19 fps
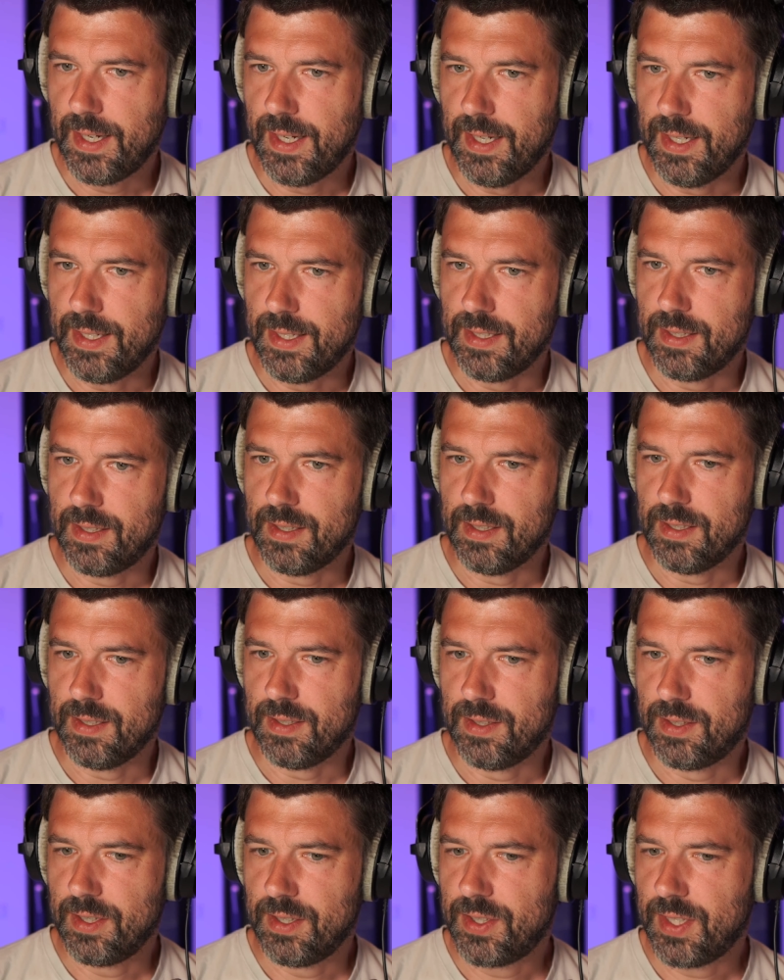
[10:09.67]
And
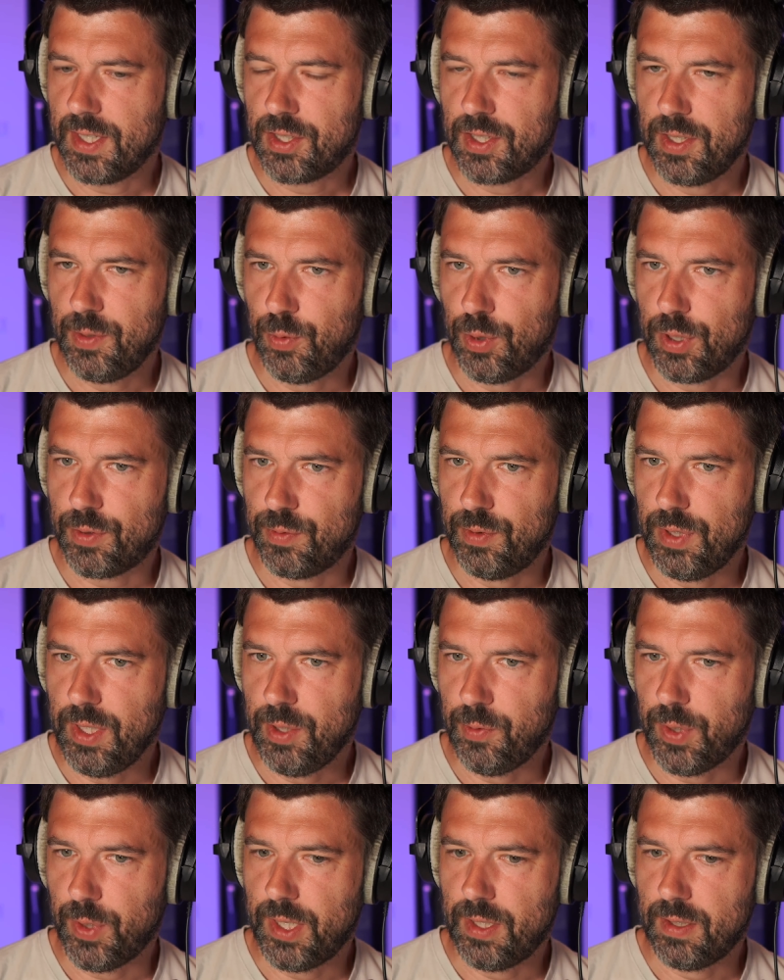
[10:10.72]
this actually worked really
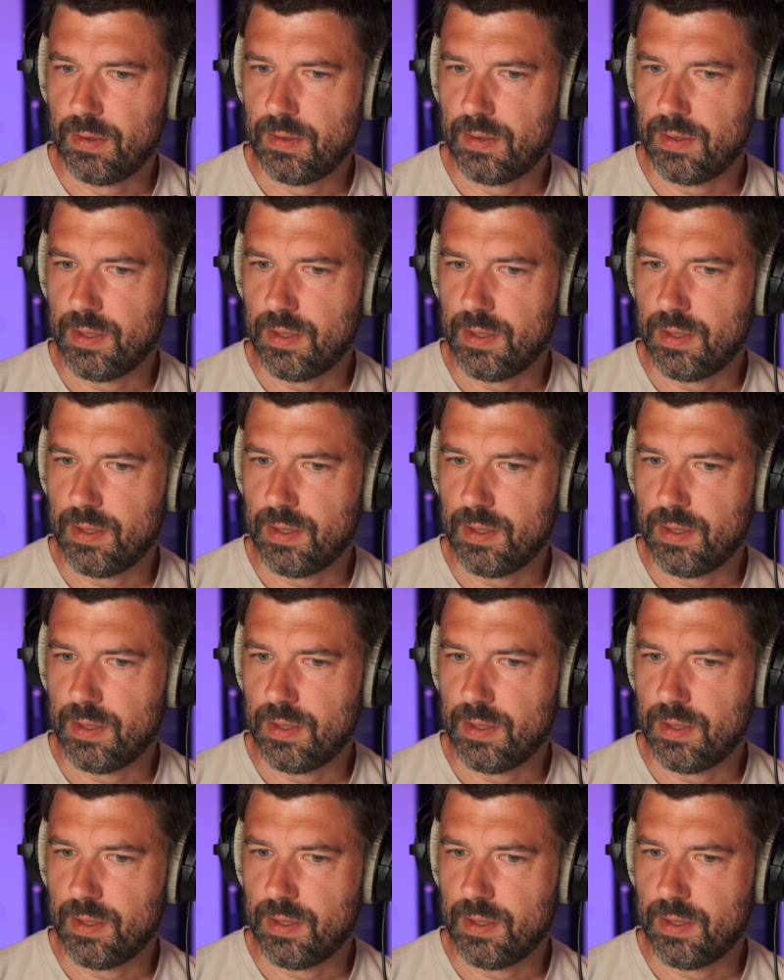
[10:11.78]
well.